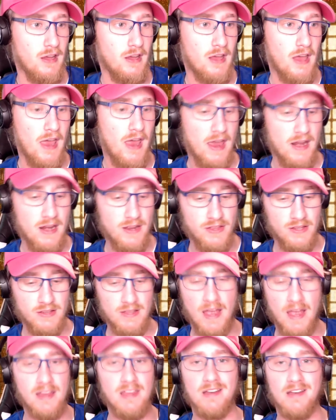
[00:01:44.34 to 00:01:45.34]
anything
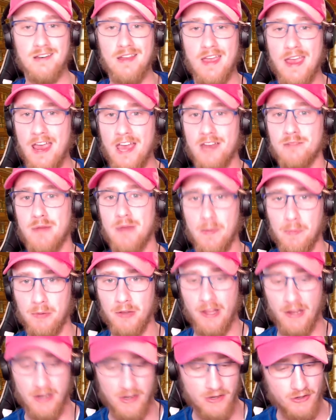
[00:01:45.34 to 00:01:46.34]
that I can hand my
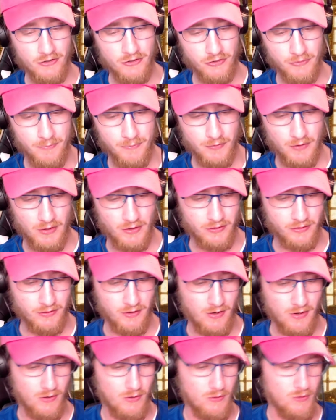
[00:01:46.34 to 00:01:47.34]
players.
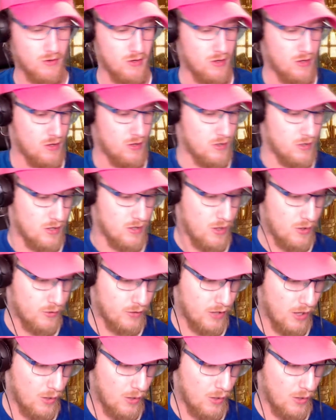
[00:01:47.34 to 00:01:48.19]
So, okay, well